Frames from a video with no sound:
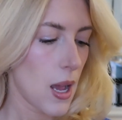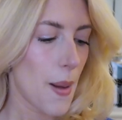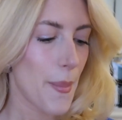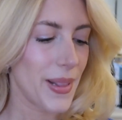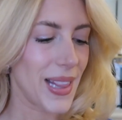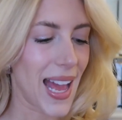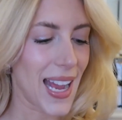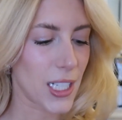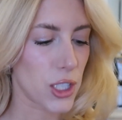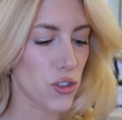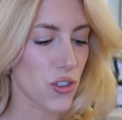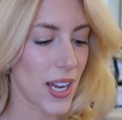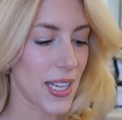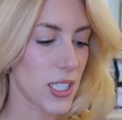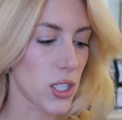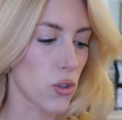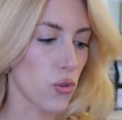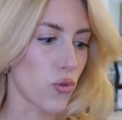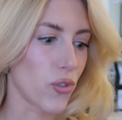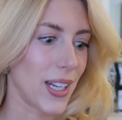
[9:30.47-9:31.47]
Black
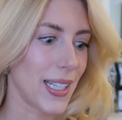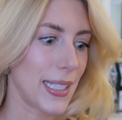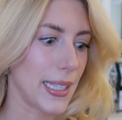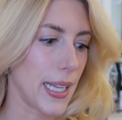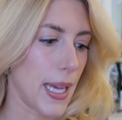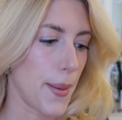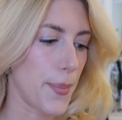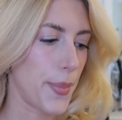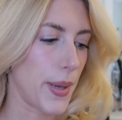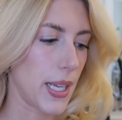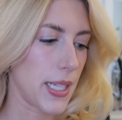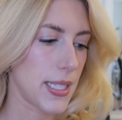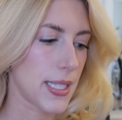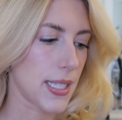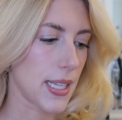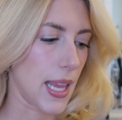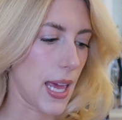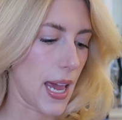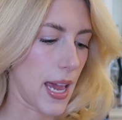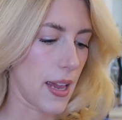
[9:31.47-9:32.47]
dress, red lip,
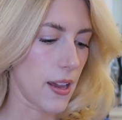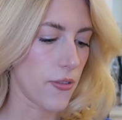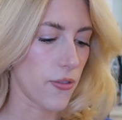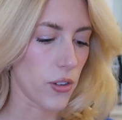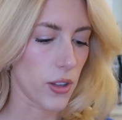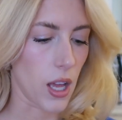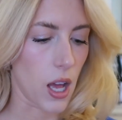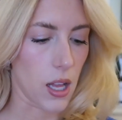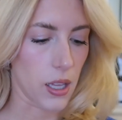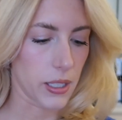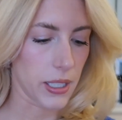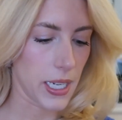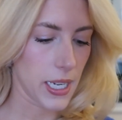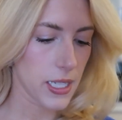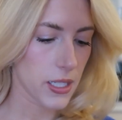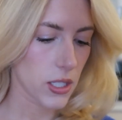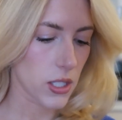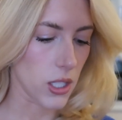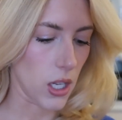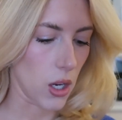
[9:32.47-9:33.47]
slay for the
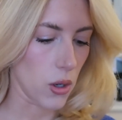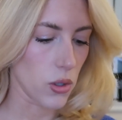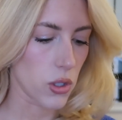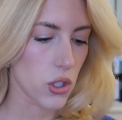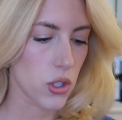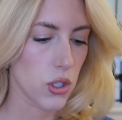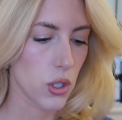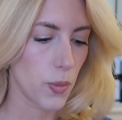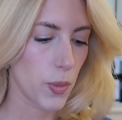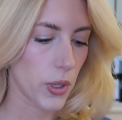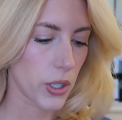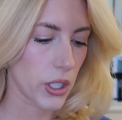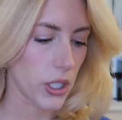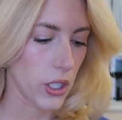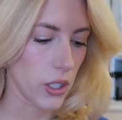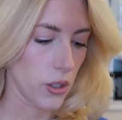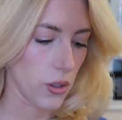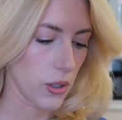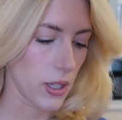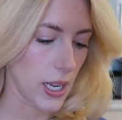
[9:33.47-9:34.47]
holidays. So super
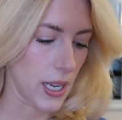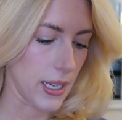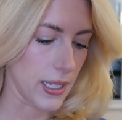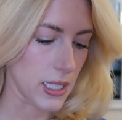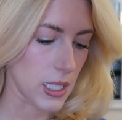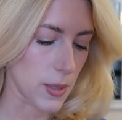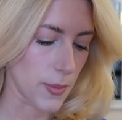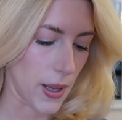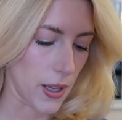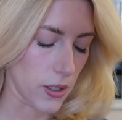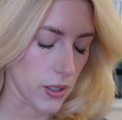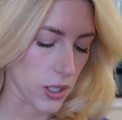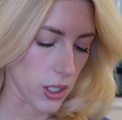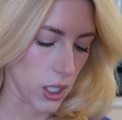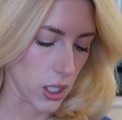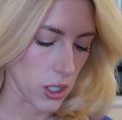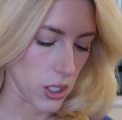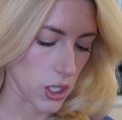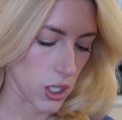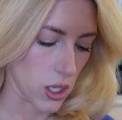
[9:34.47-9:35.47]
cute, and it smells
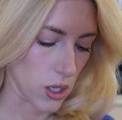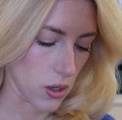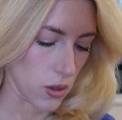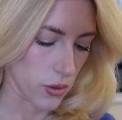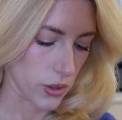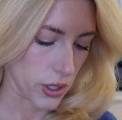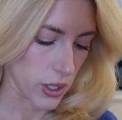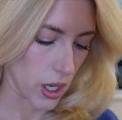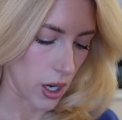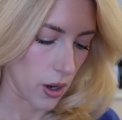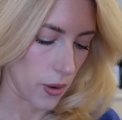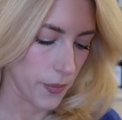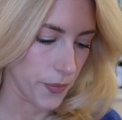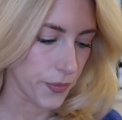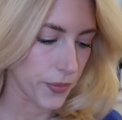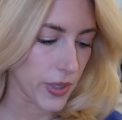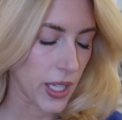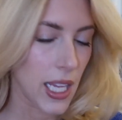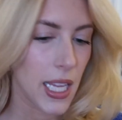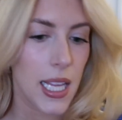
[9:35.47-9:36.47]
good too. So
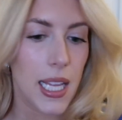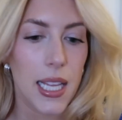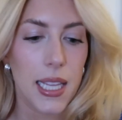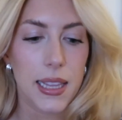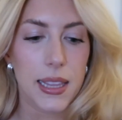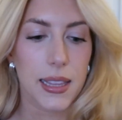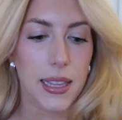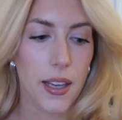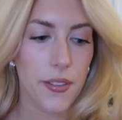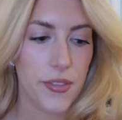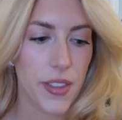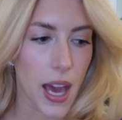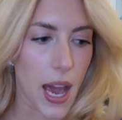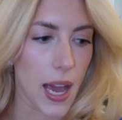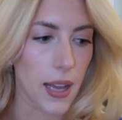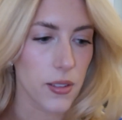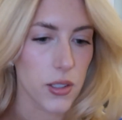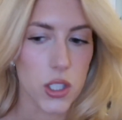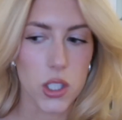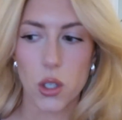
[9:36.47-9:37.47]
love
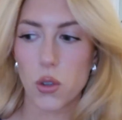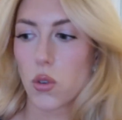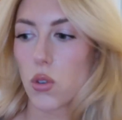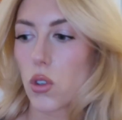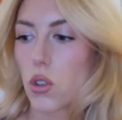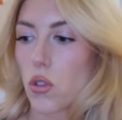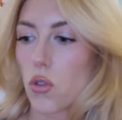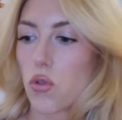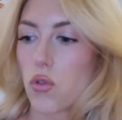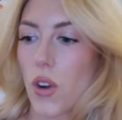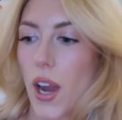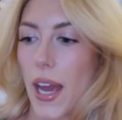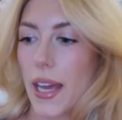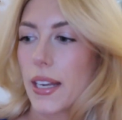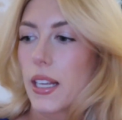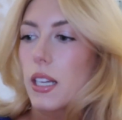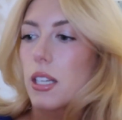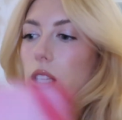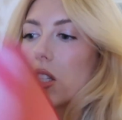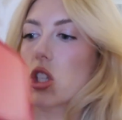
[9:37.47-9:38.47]
that. So
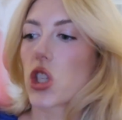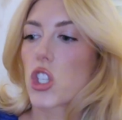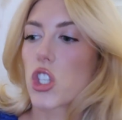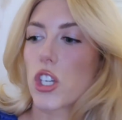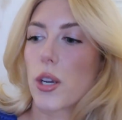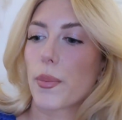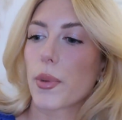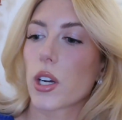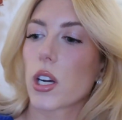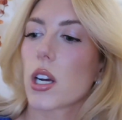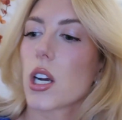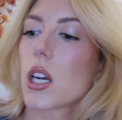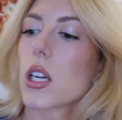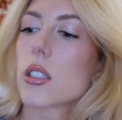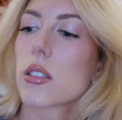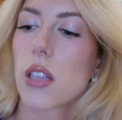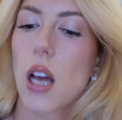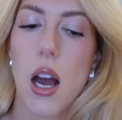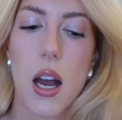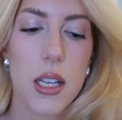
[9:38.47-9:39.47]
red shimmer
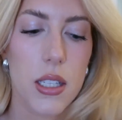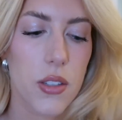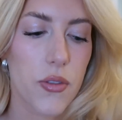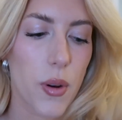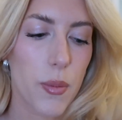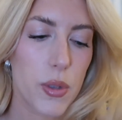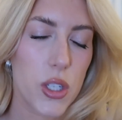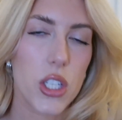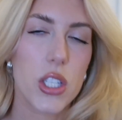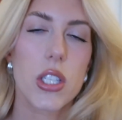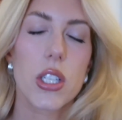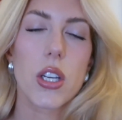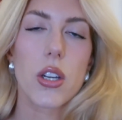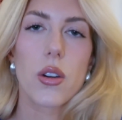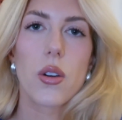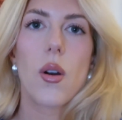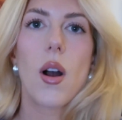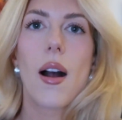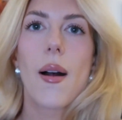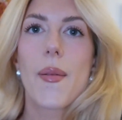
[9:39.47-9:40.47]
gloss from
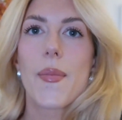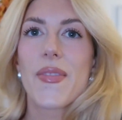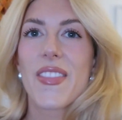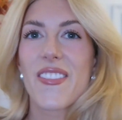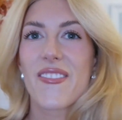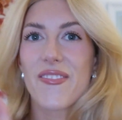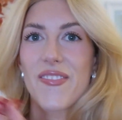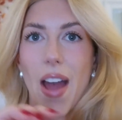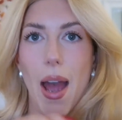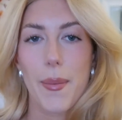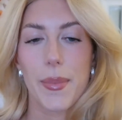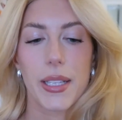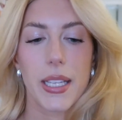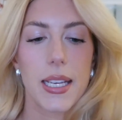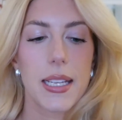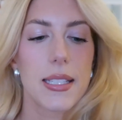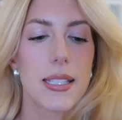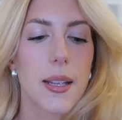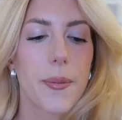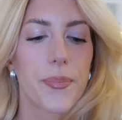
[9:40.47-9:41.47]
Gisou,
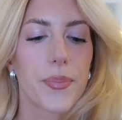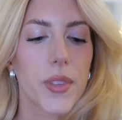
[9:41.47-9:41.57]
fabulous.